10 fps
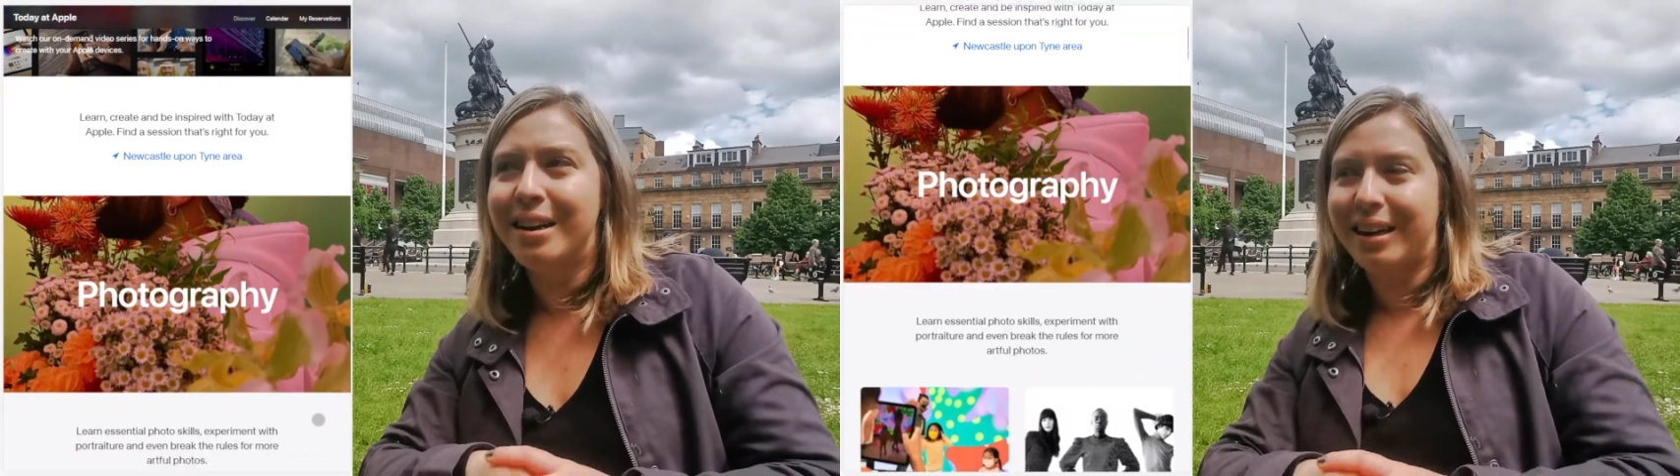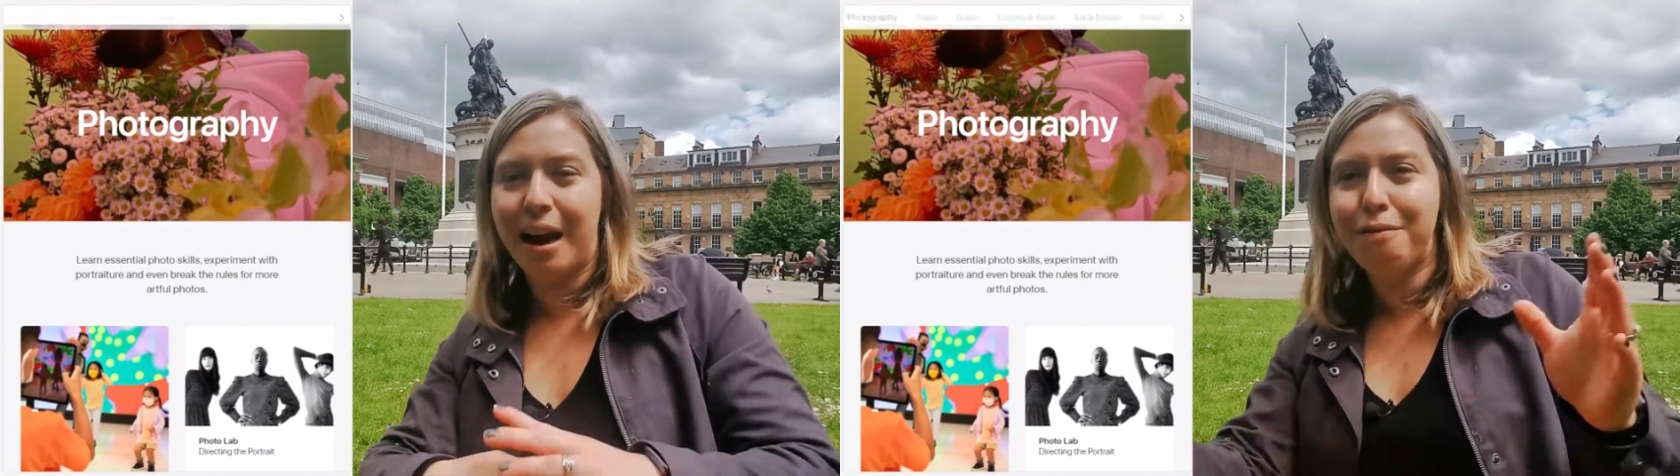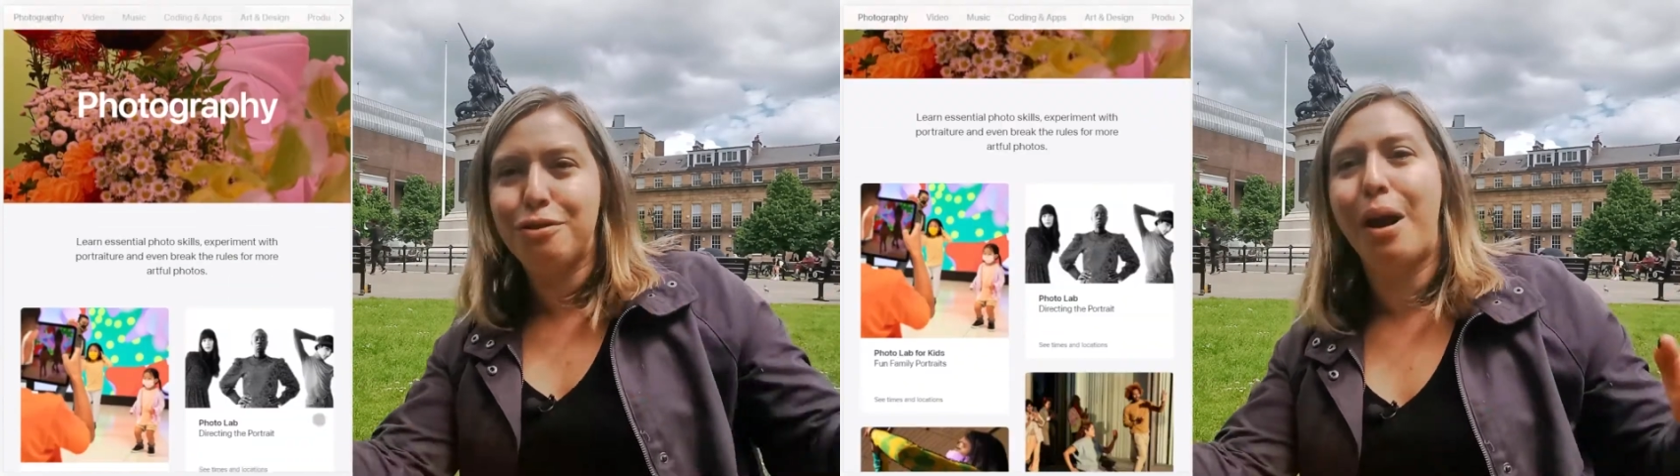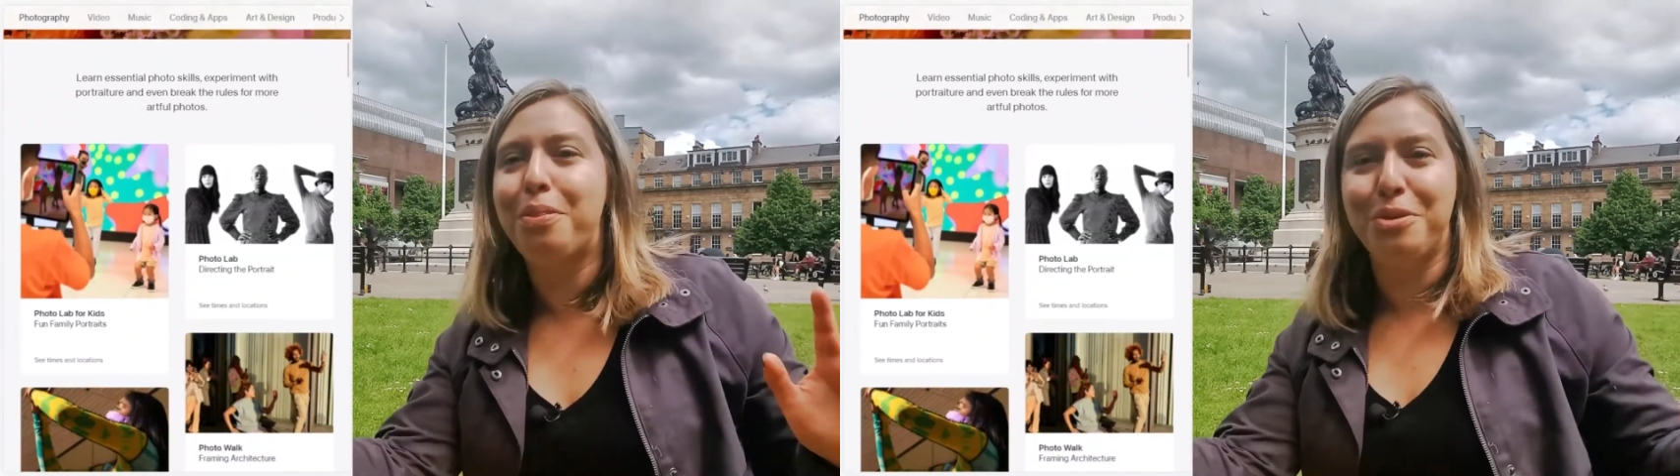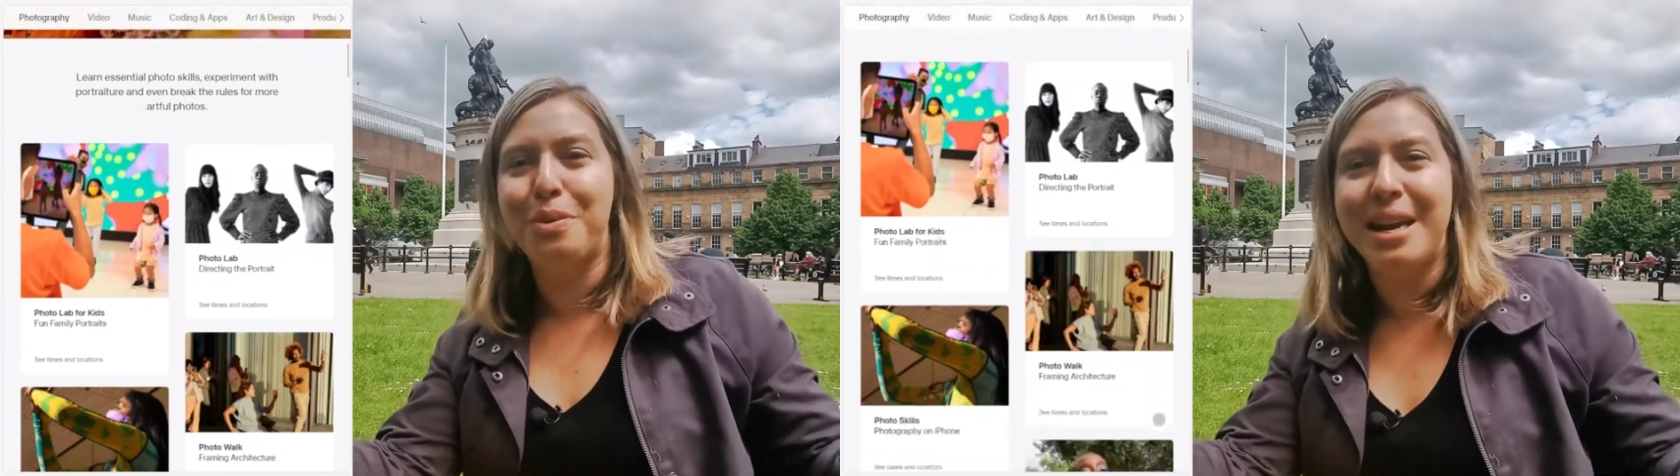kind of
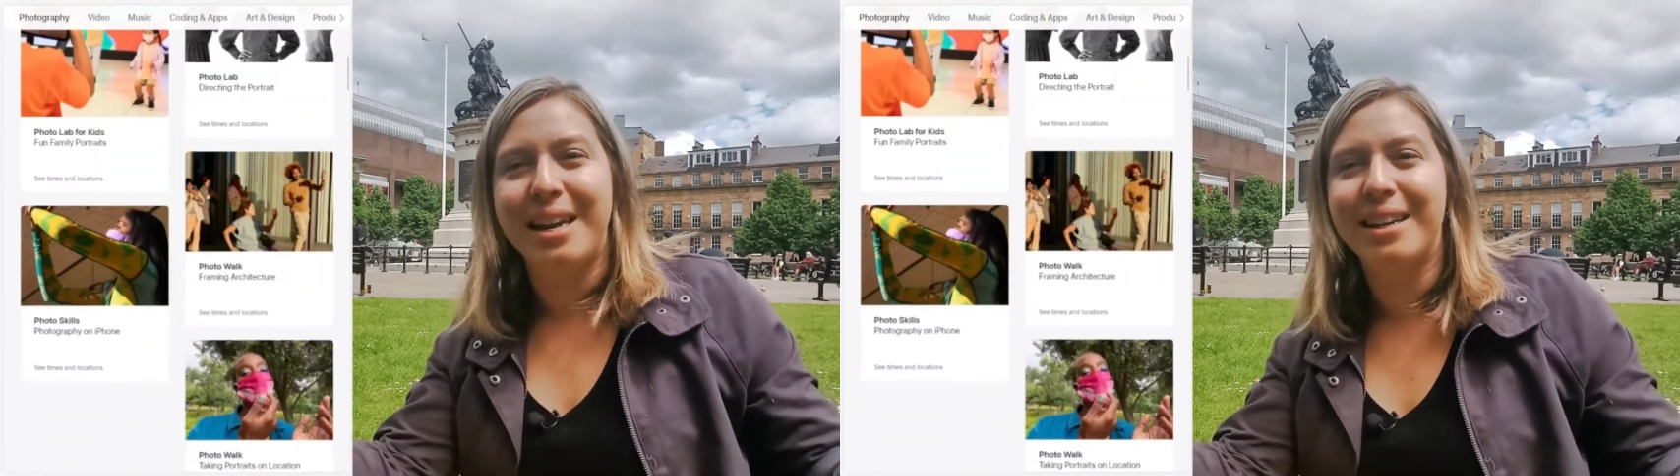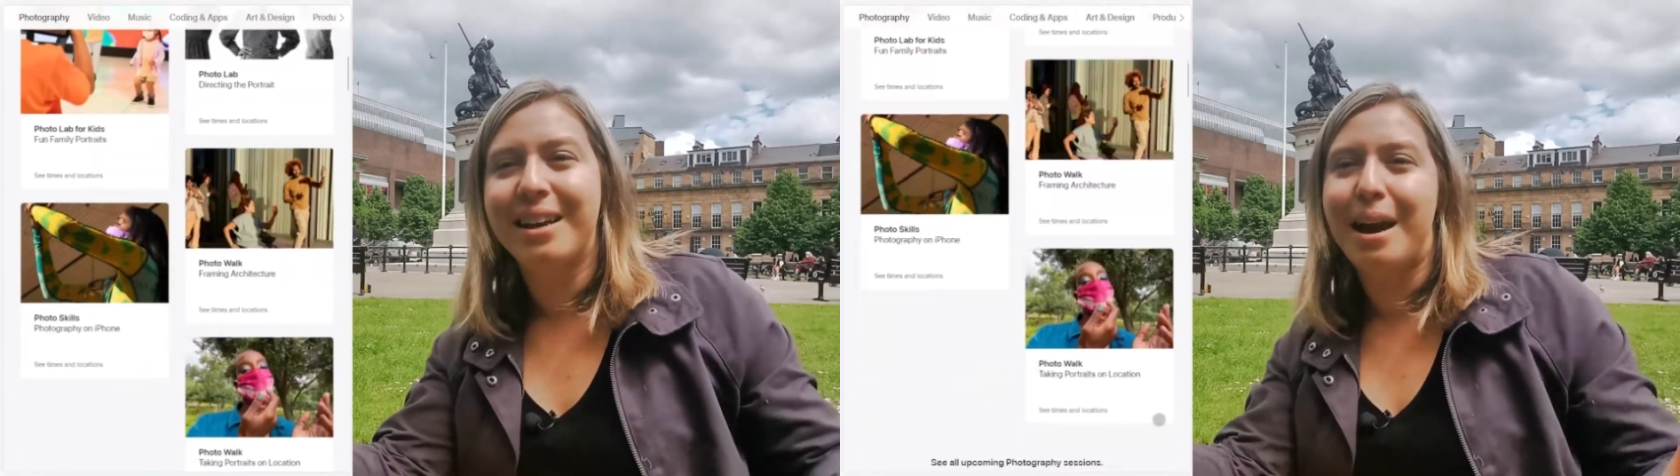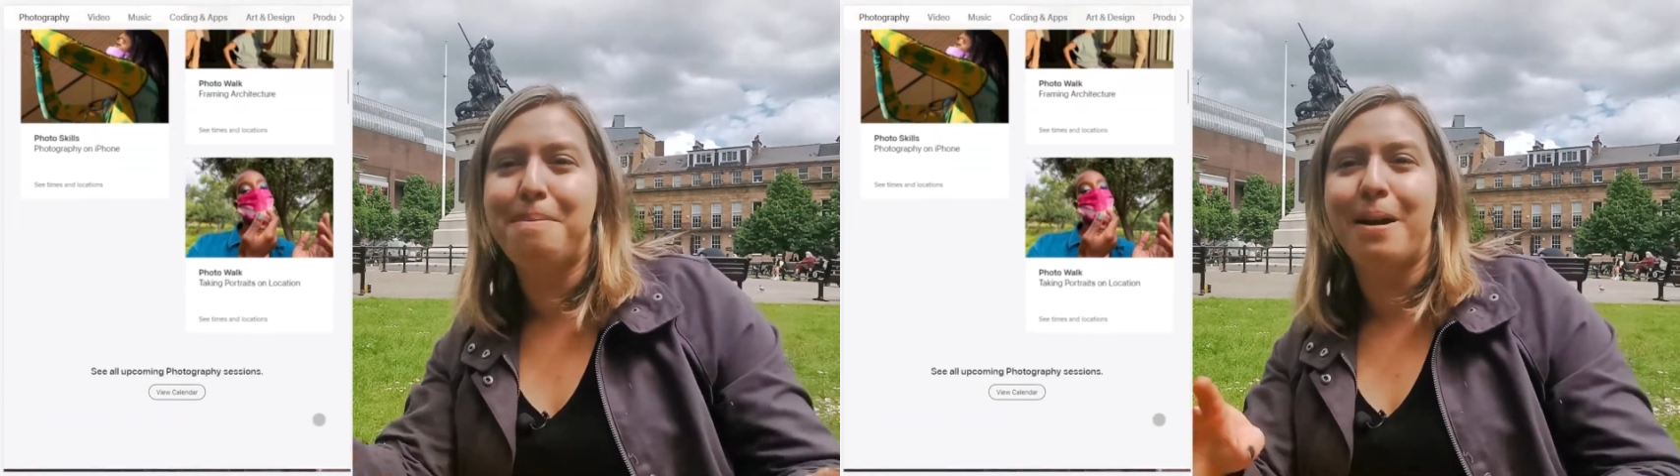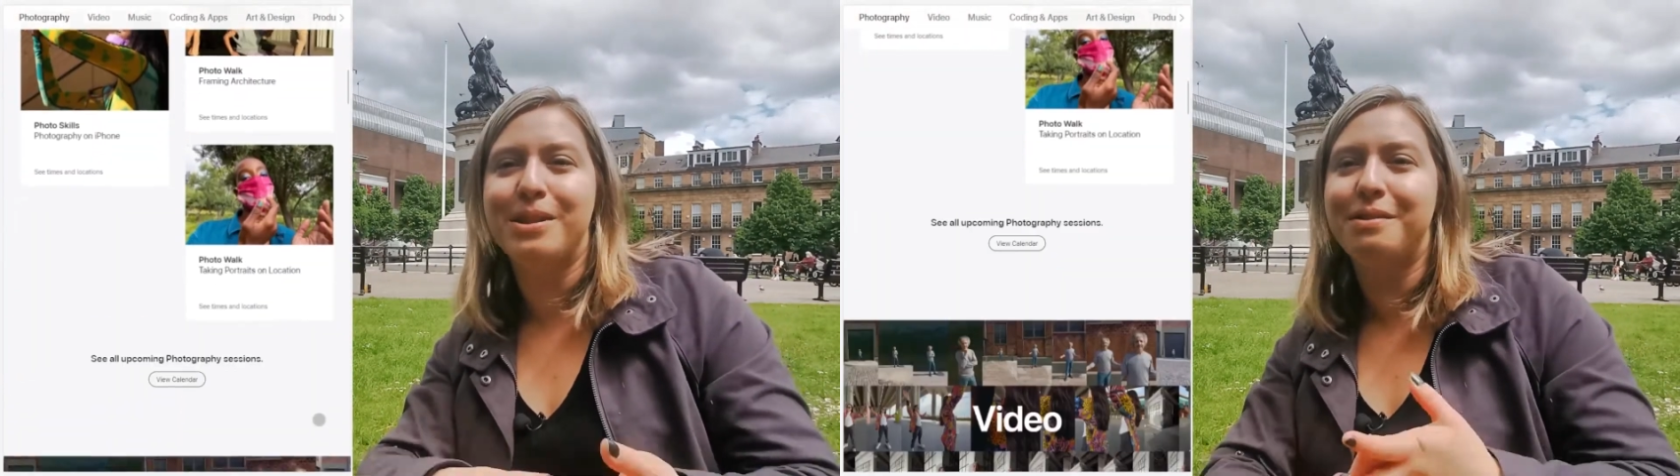throughout the week about